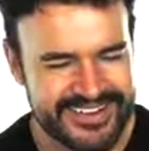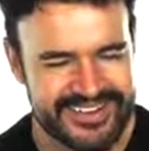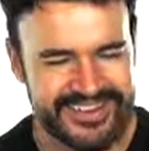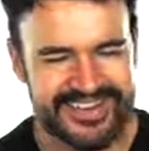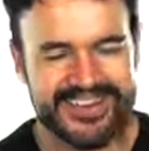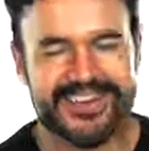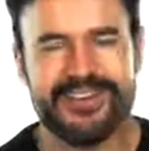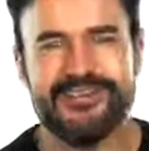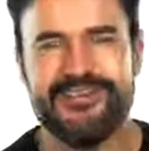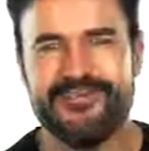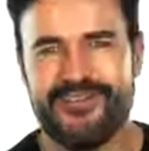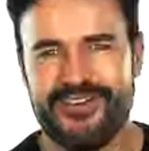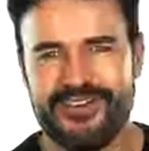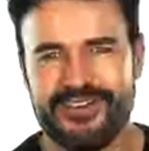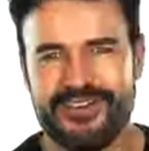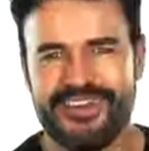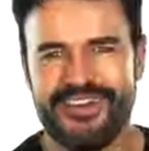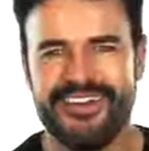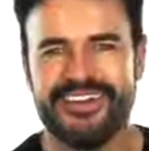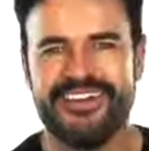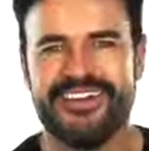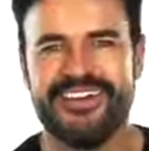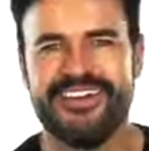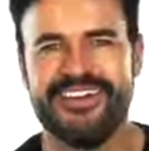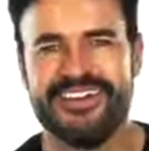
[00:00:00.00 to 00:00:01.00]
Isn't it
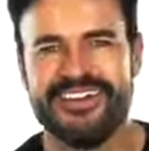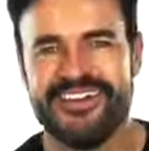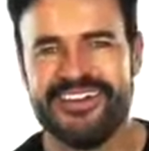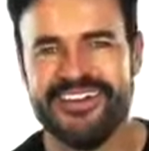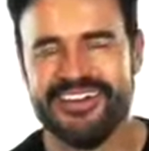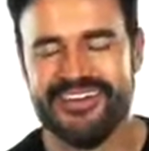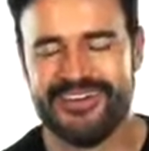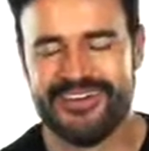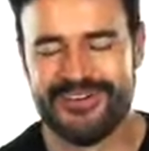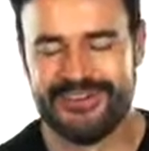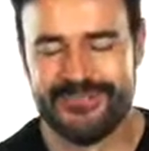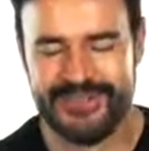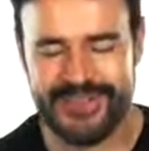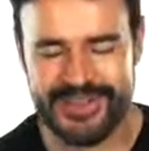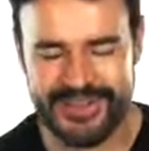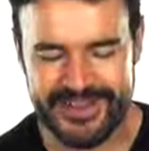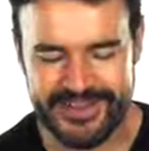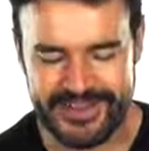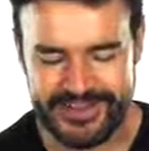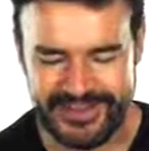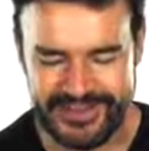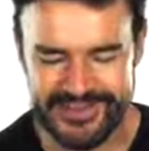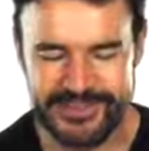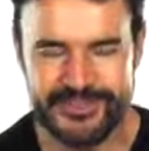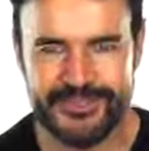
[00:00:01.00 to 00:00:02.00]
funny? Oh my
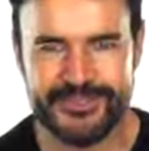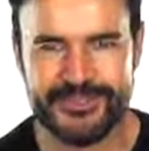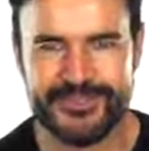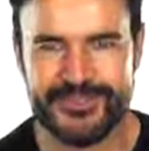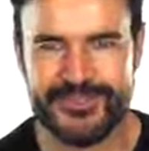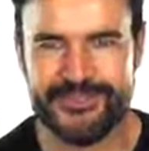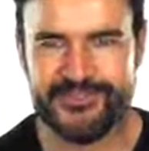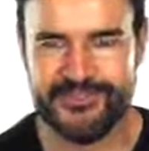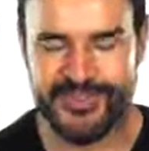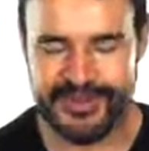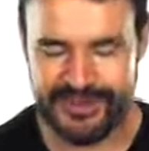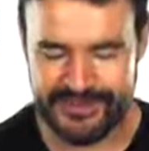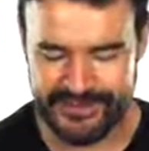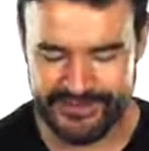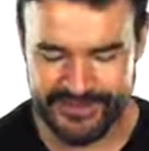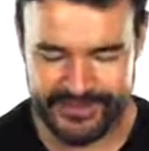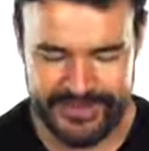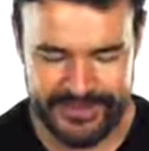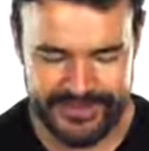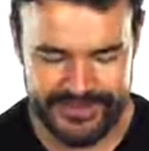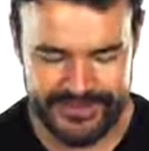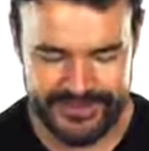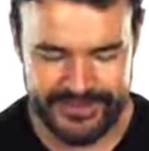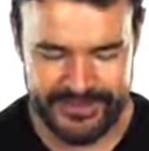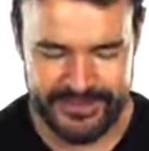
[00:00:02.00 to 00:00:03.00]
God, I should do a video on
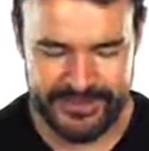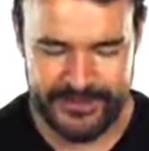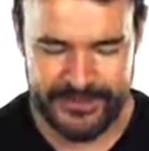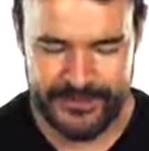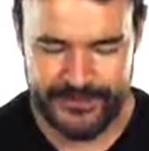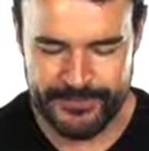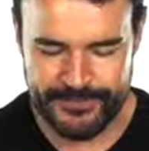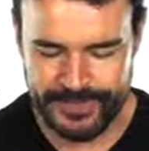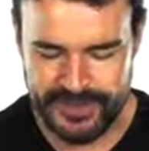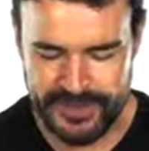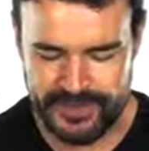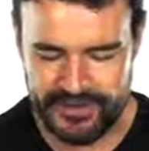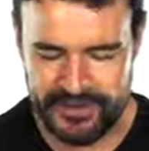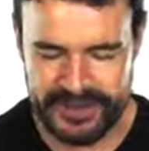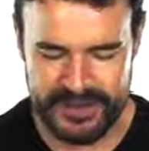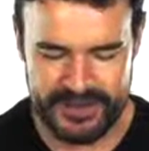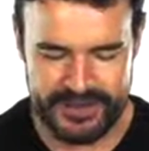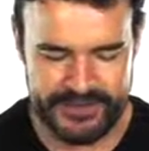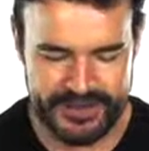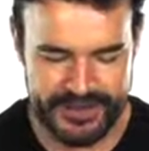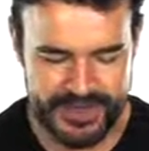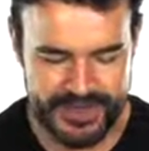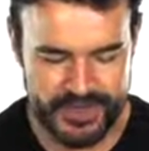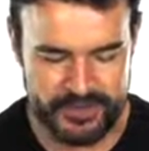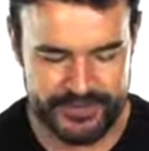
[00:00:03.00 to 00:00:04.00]
this. All
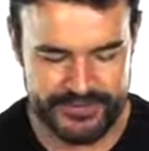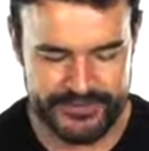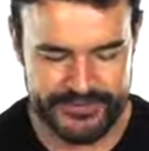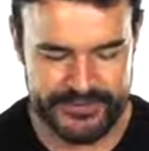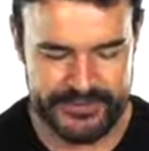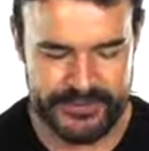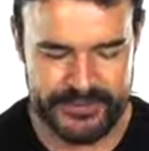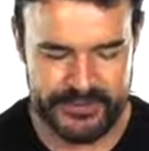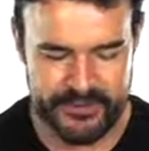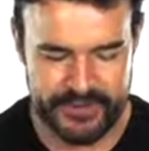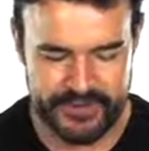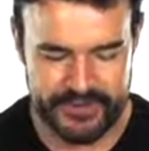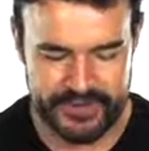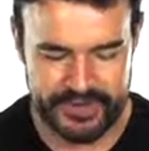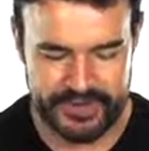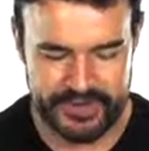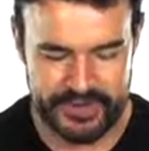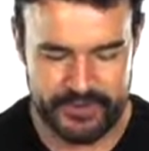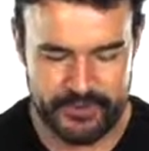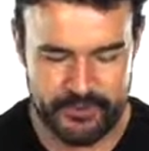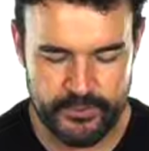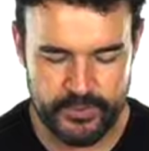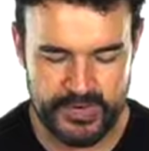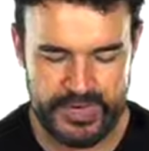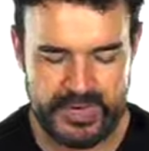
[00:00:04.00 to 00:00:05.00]
right, now, so
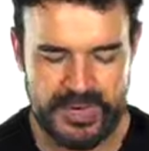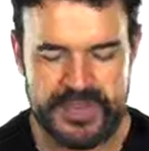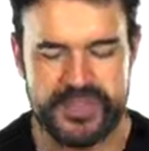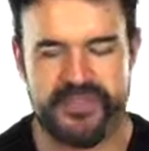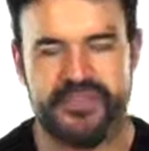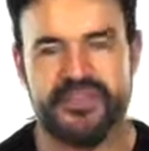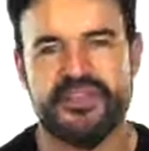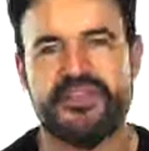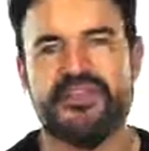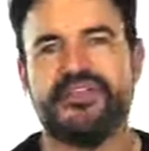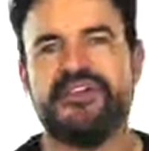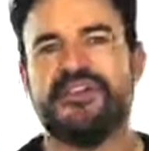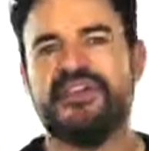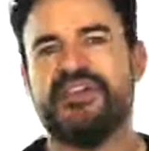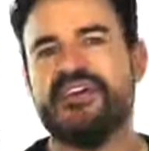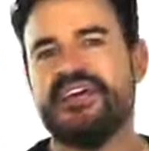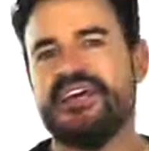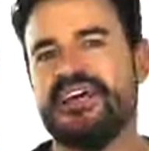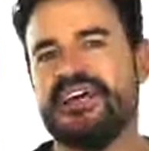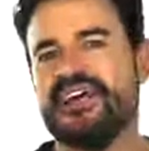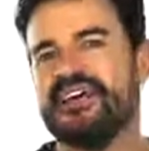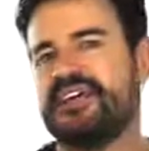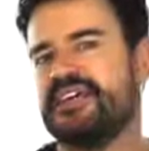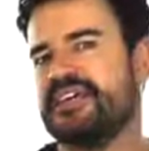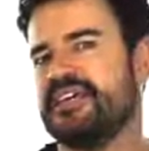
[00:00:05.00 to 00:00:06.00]
un enlace, a
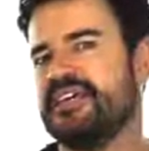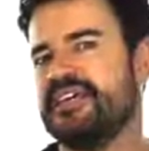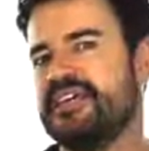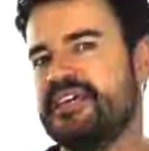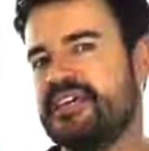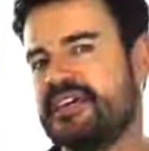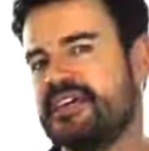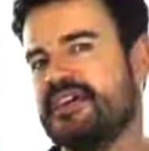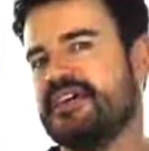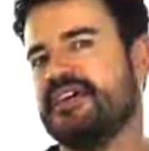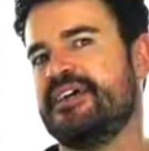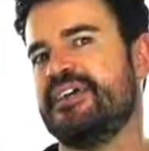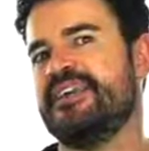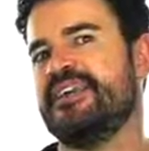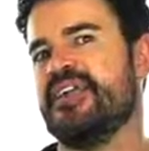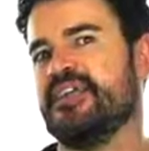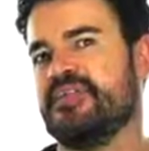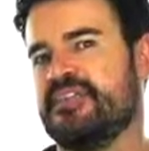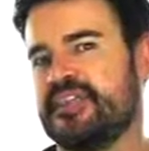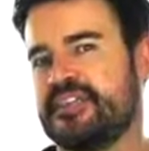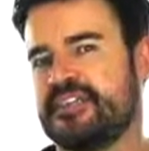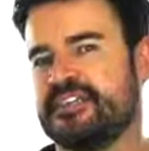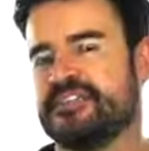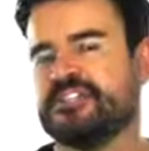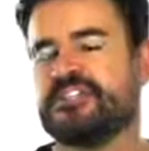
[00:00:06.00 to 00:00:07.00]
link, y
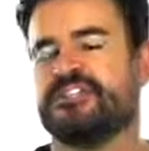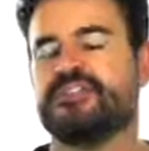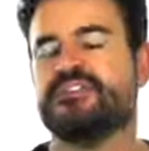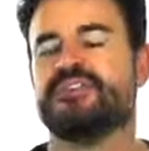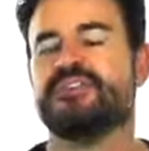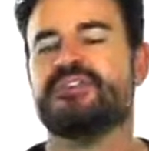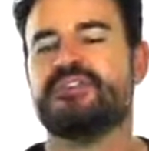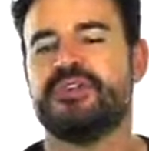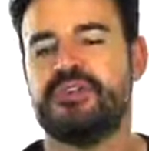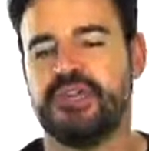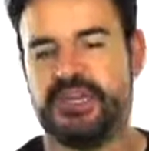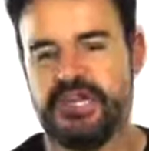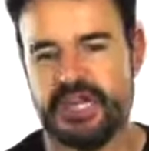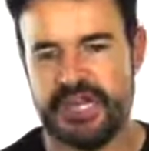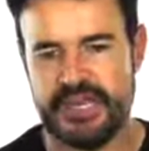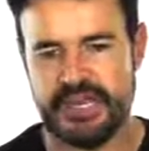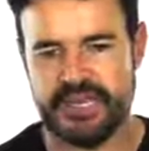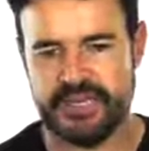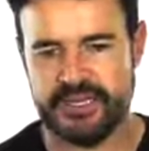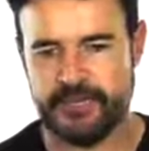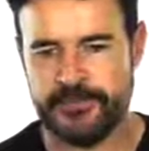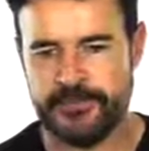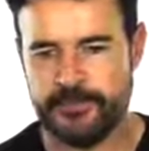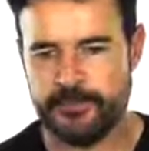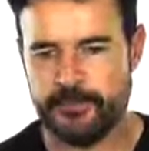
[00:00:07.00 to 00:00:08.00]
enlazar es to
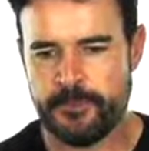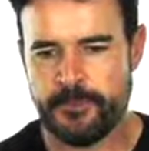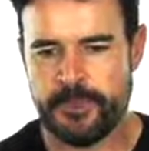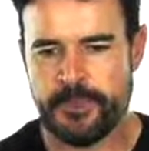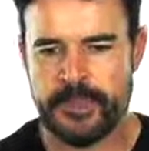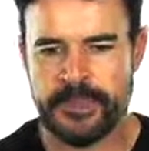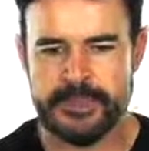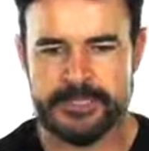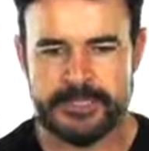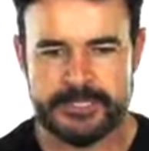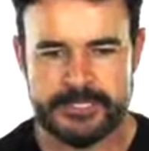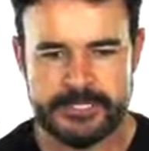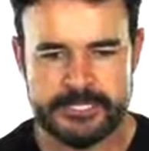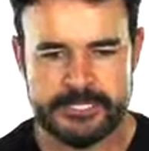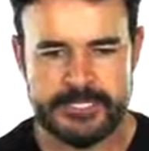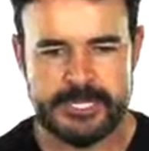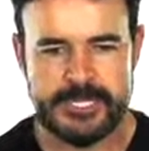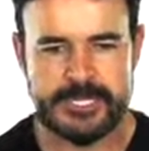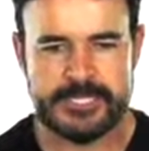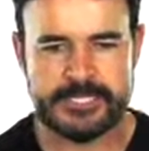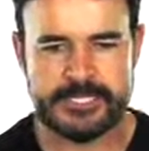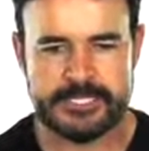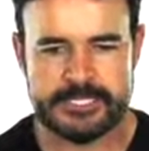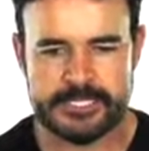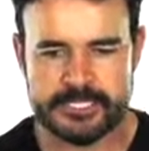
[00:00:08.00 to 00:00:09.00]
link.
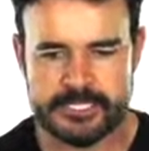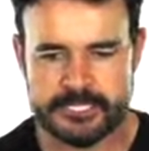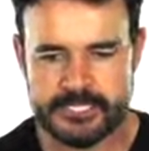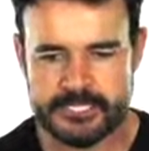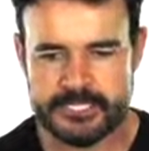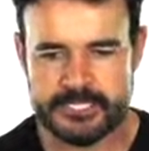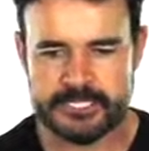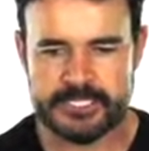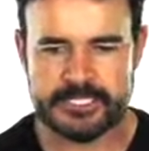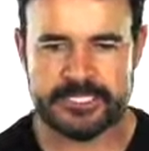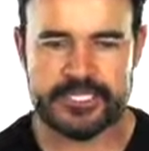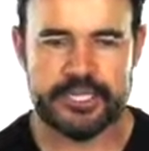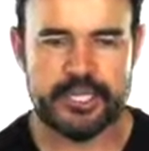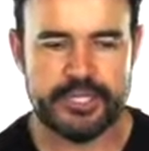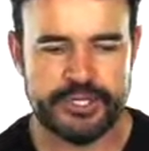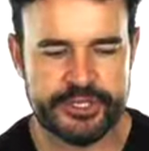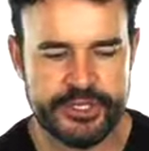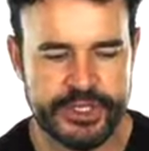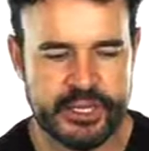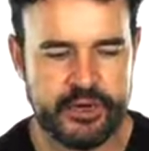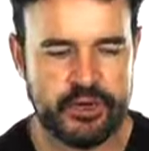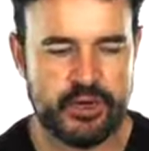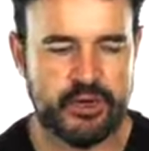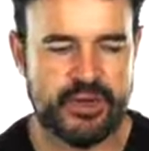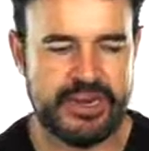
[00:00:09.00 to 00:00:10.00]
Yes,
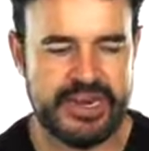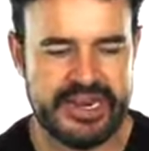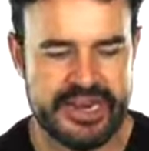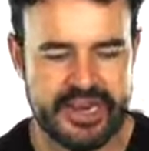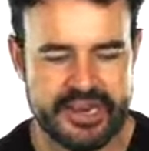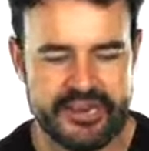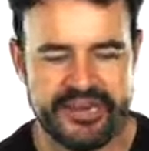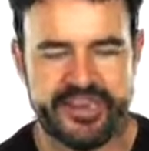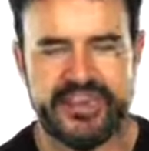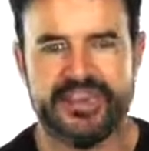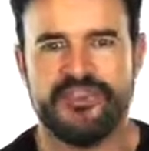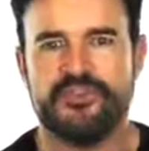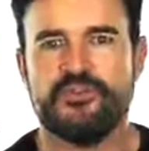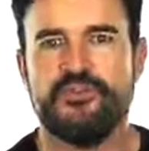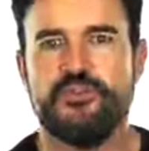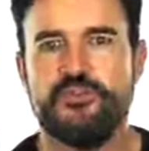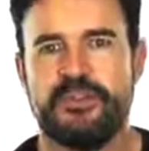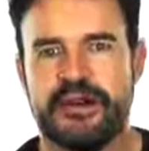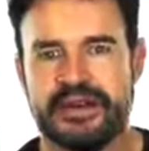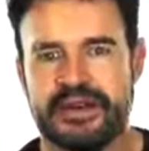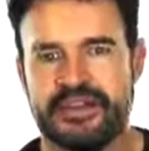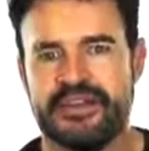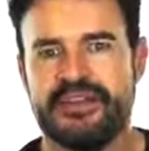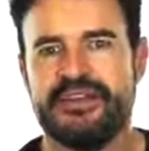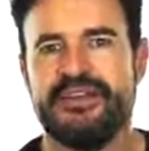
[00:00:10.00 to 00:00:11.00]
te lo enlacé a tu
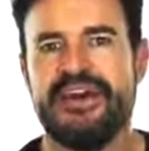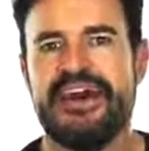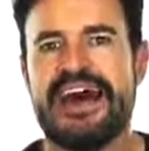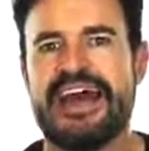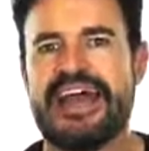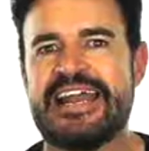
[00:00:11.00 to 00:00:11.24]
página.